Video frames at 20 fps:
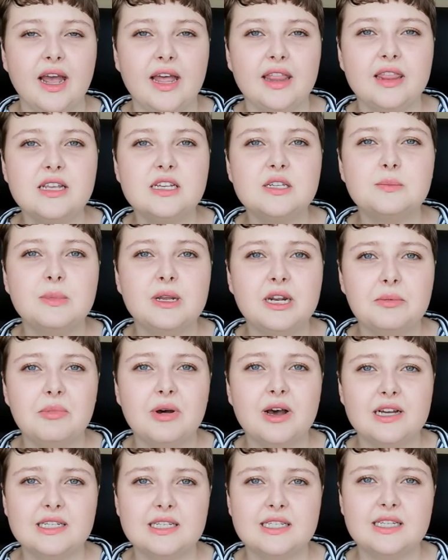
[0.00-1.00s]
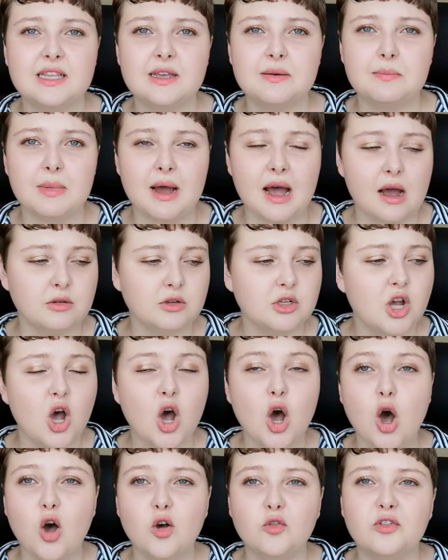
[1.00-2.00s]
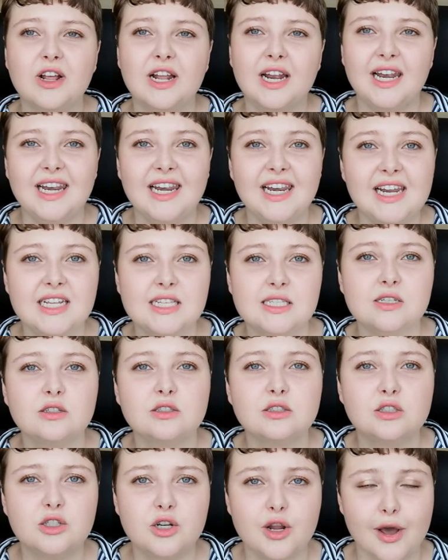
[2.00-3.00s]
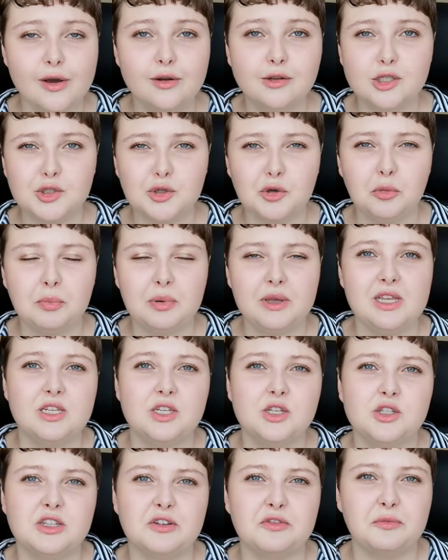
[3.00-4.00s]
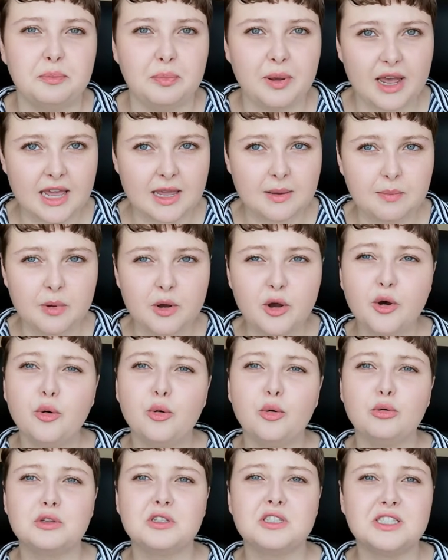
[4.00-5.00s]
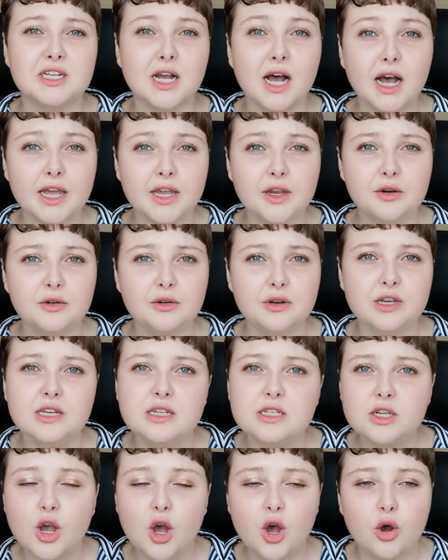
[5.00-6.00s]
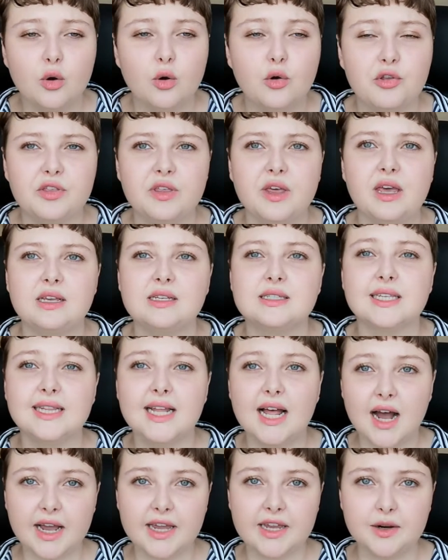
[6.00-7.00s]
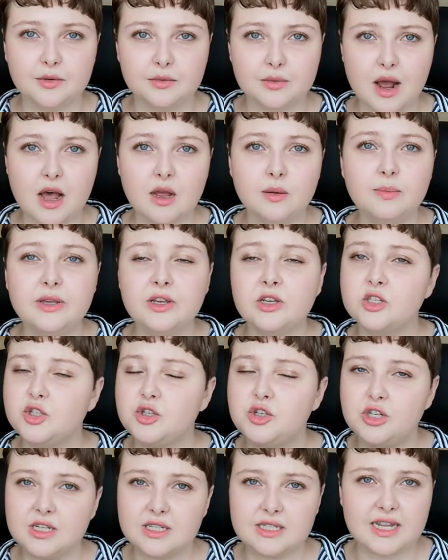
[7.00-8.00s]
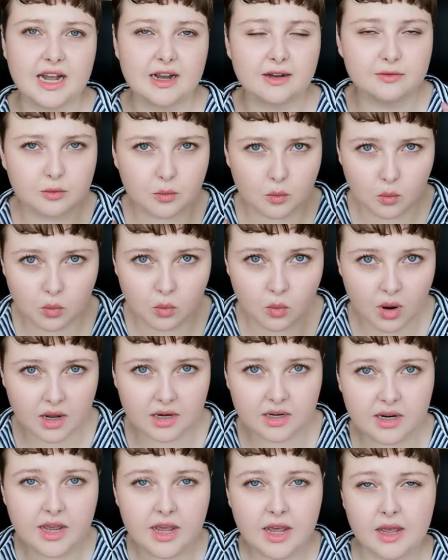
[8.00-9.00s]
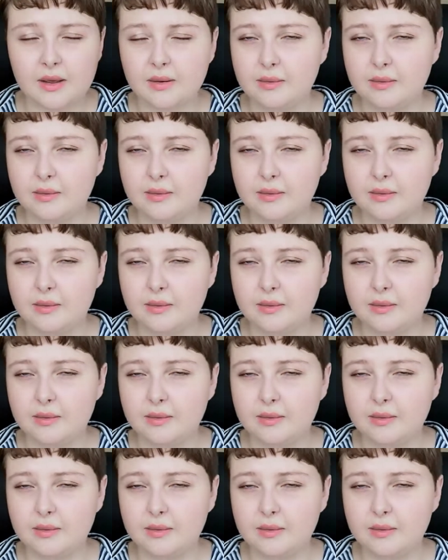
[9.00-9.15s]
and this minimizes the amount of little notes or pieces of paper or diaries or things lying around, because you just have one